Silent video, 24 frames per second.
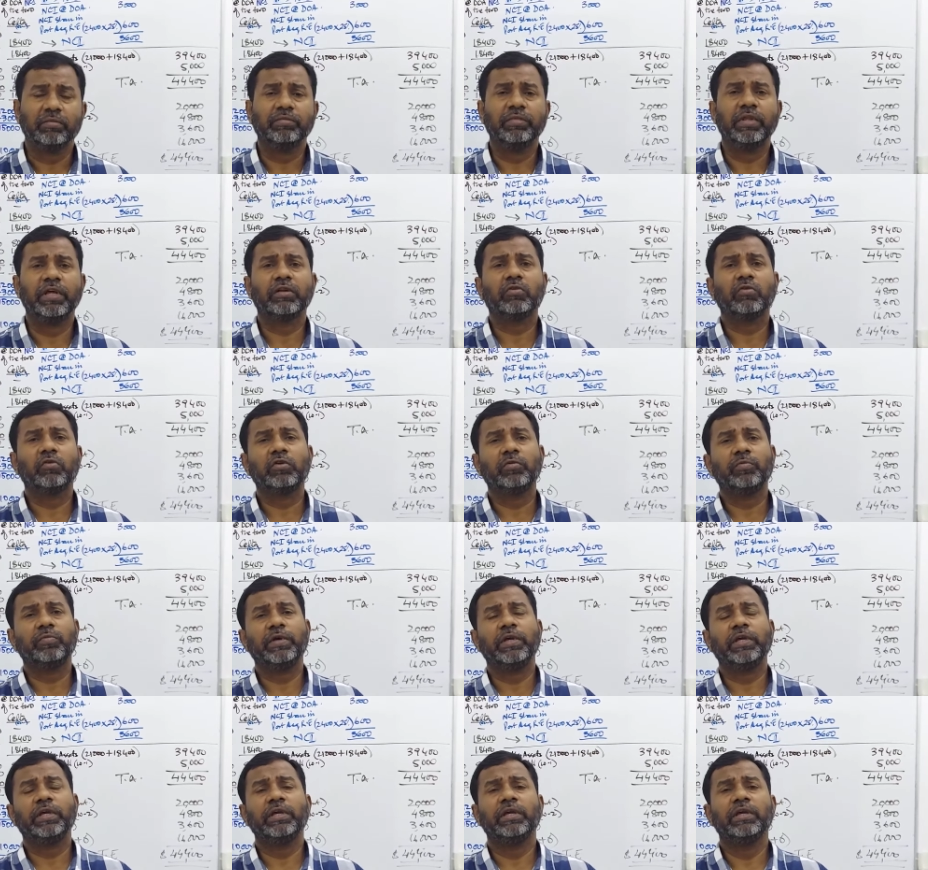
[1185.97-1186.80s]
There
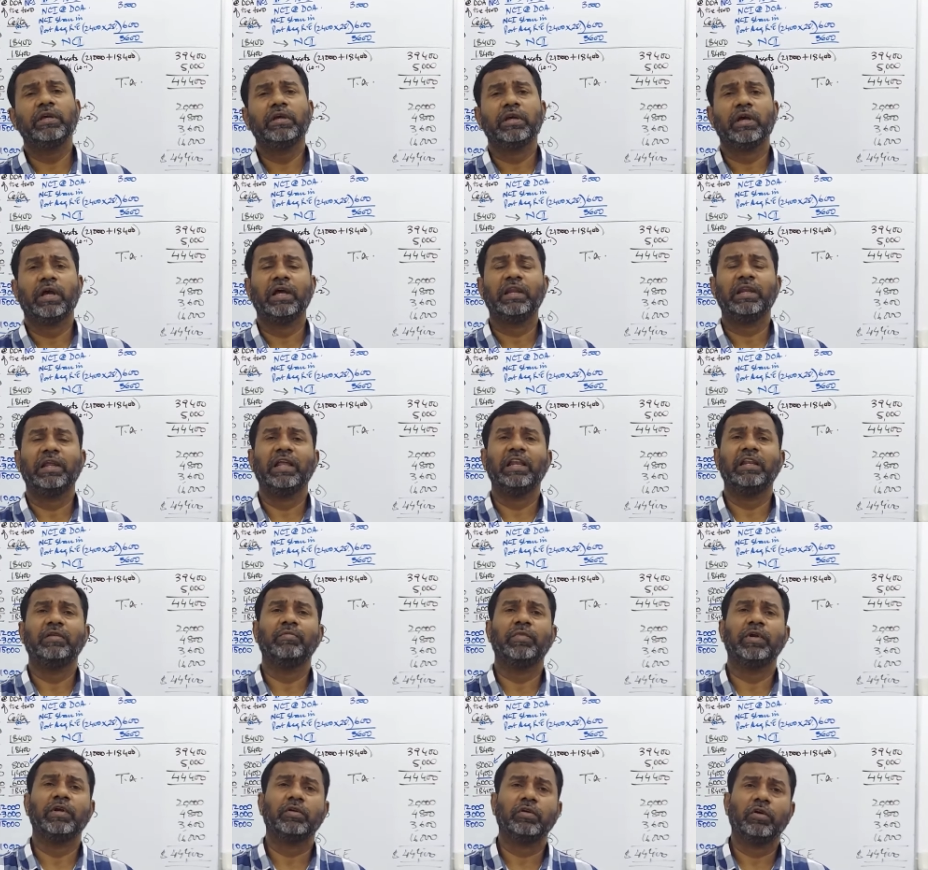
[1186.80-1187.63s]
could be an
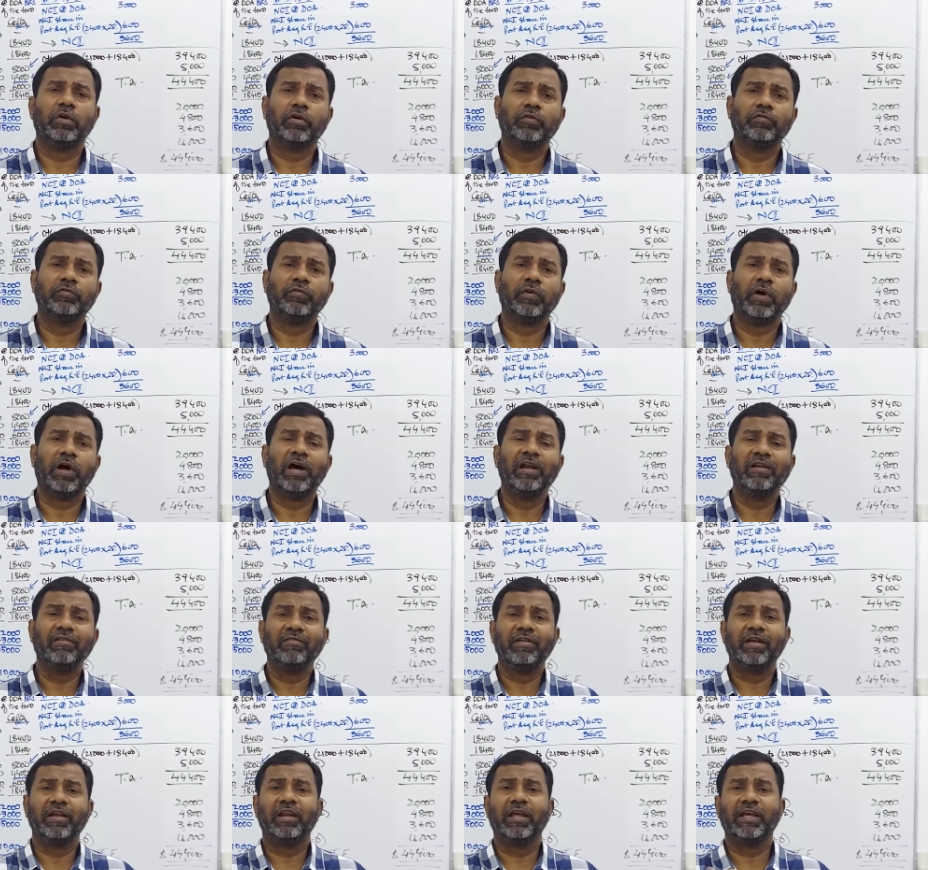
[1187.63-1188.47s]
element of
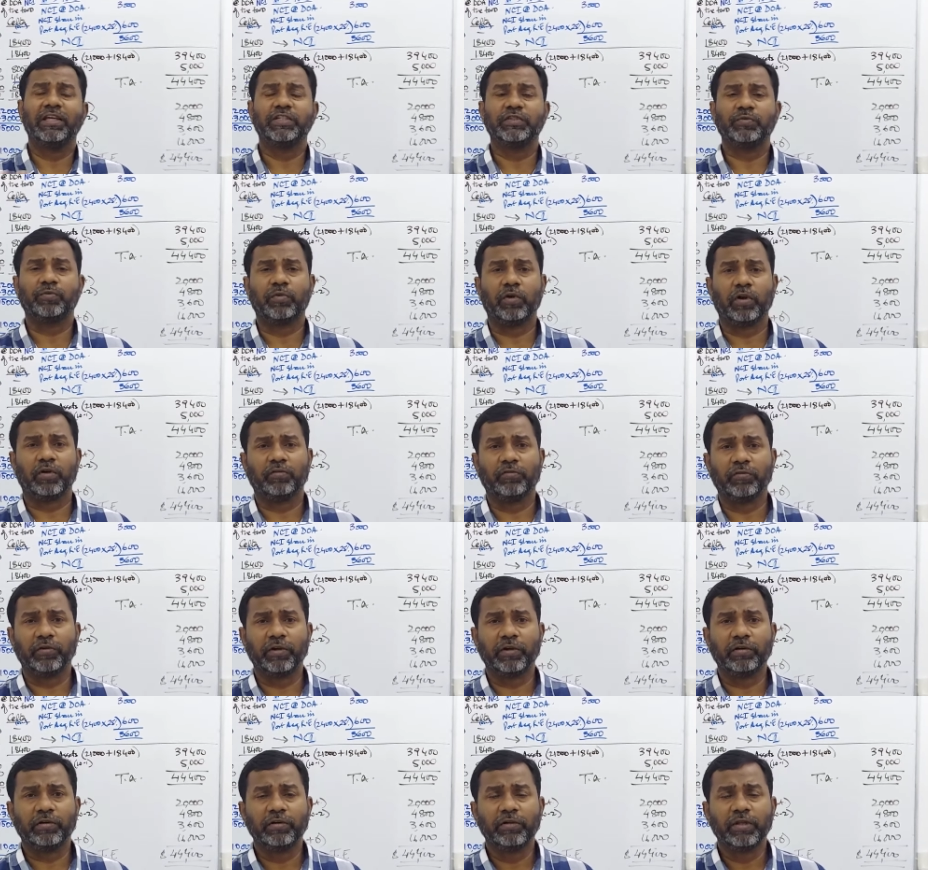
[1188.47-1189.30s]
unrealized
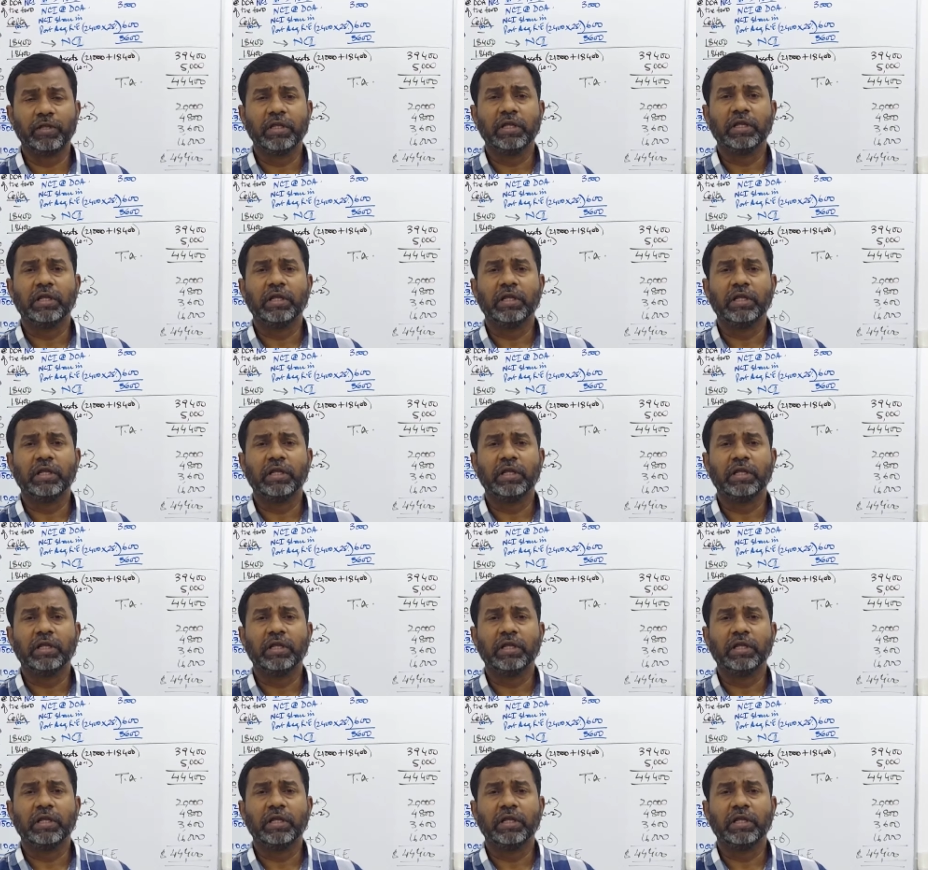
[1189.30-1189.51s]
profit.